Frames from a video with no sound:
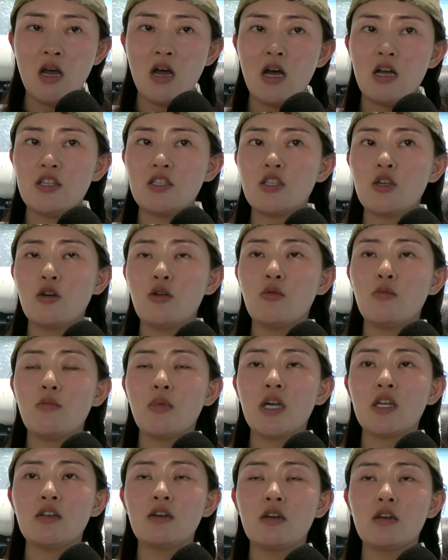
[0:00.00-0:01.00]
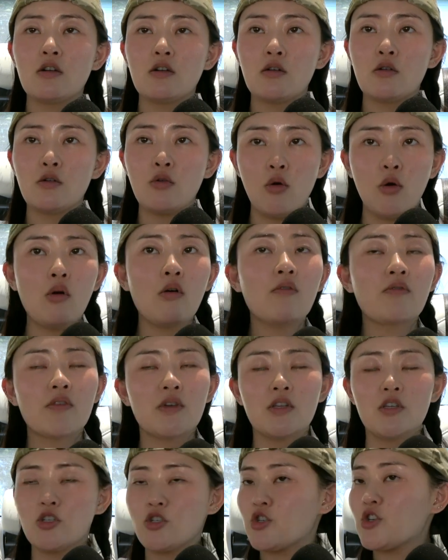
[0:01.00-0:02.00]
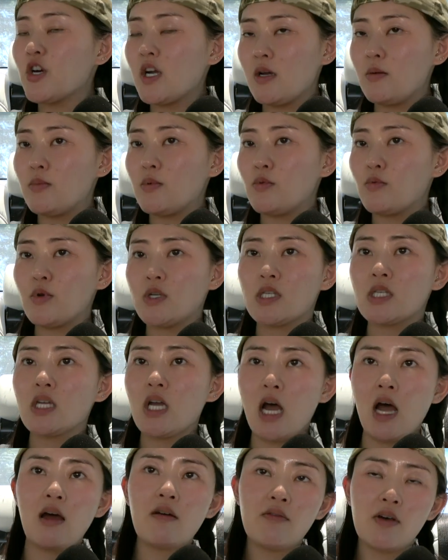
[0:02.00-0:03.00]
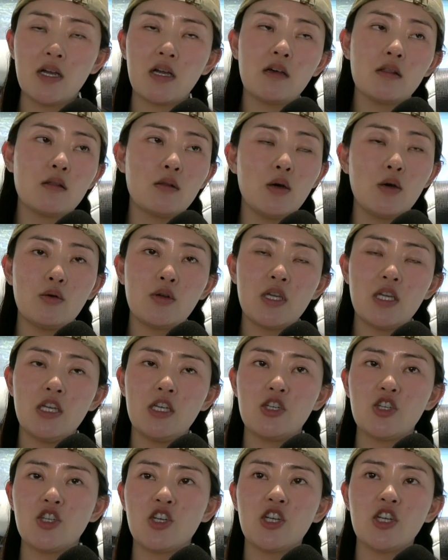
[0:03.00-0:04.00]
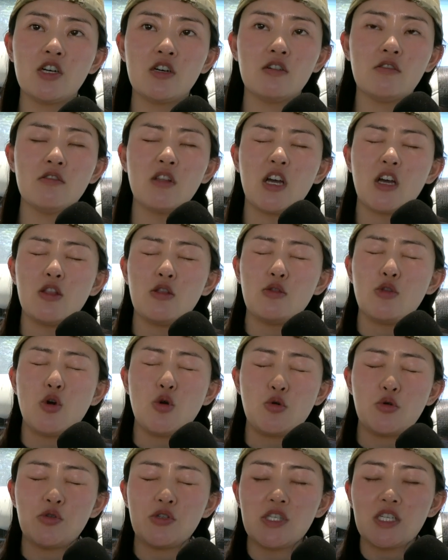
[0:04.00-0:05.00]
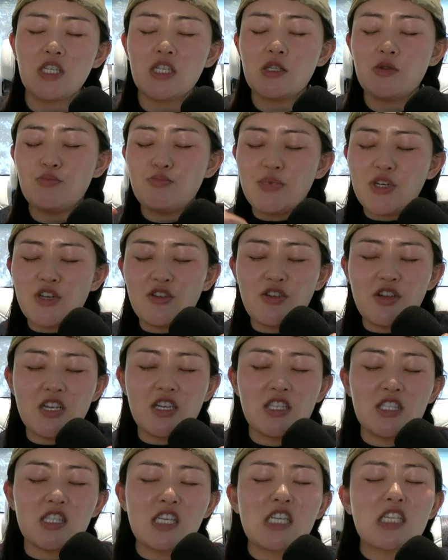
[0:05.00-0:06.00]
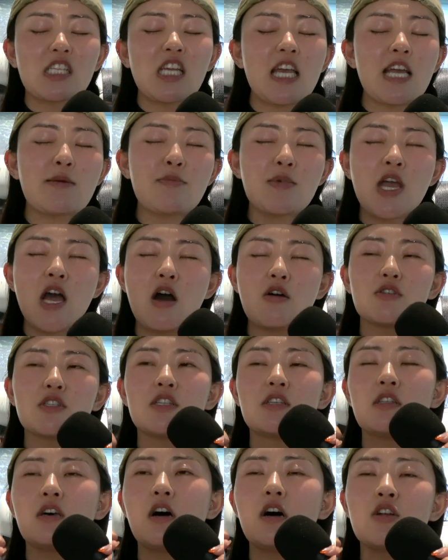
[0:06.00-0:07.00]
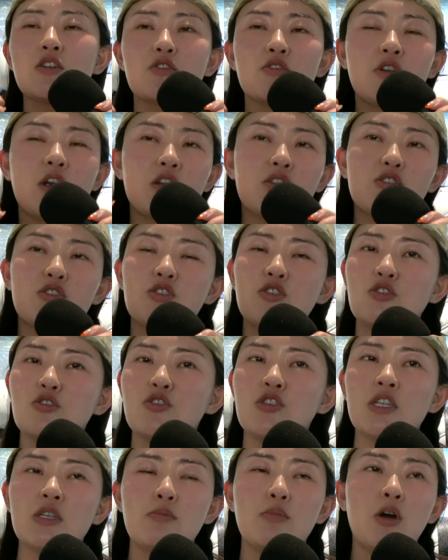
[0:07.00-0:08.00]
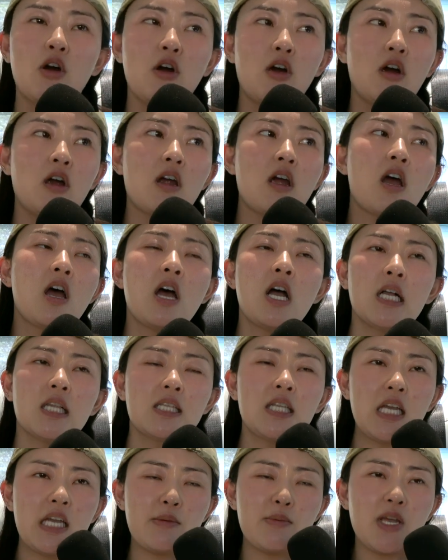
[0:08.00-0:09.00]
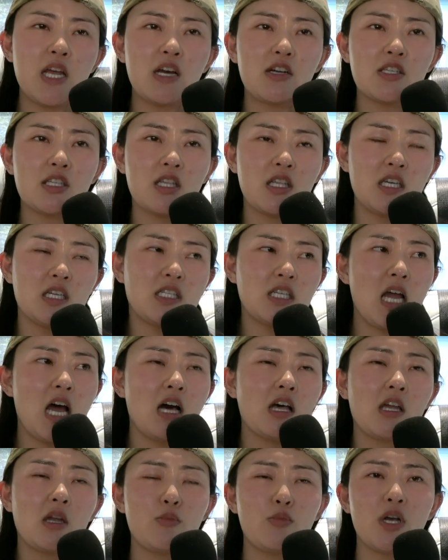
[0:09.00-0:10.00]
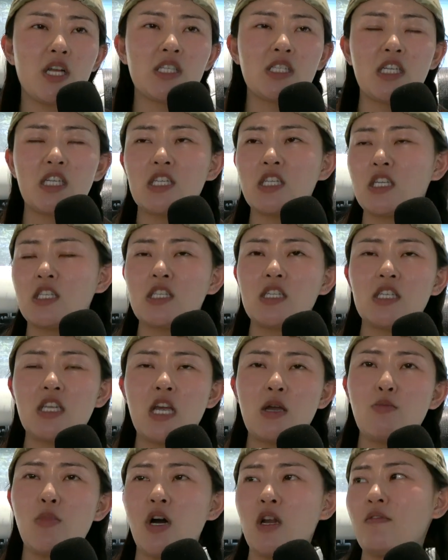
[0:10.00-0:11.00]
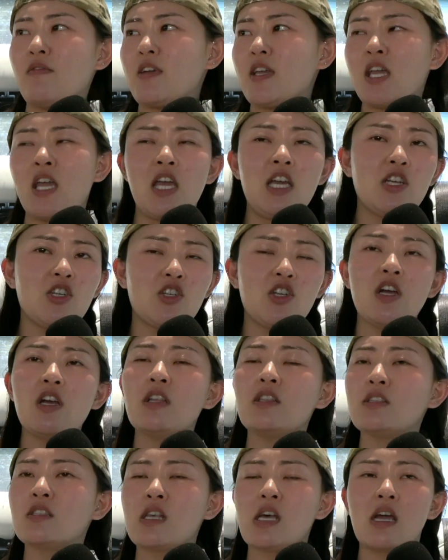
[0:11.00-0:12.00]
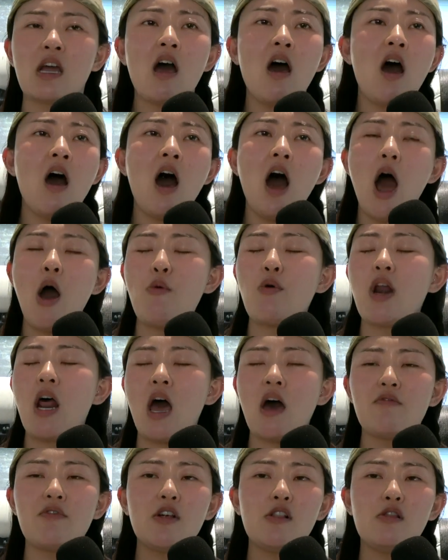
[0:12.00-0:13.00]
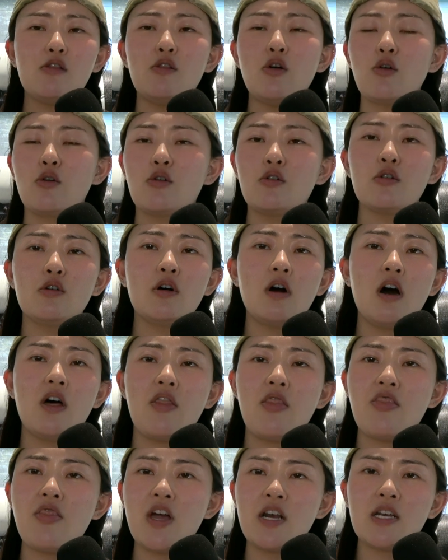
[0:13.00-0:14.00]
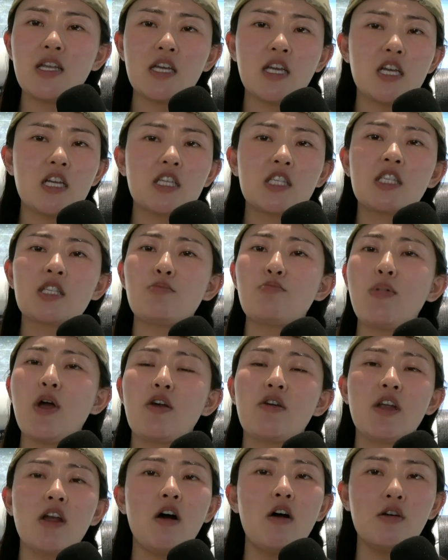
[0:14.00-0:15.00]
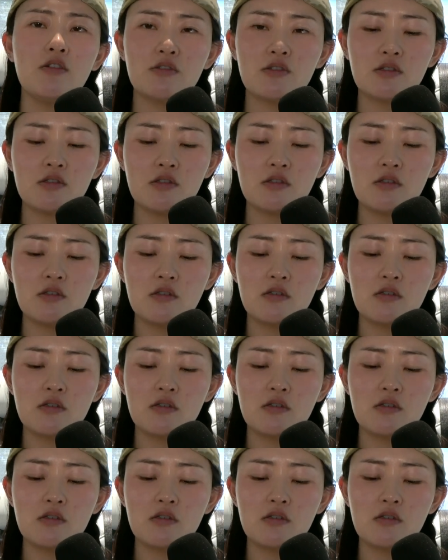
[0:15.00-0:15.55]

And so my goal for the trip was to have like a low-key chill, like locals experience. Like take me out to the underground sushi bar, take me out to the Italian place that doesn't take modifications. Like I want to have the local authentic experience.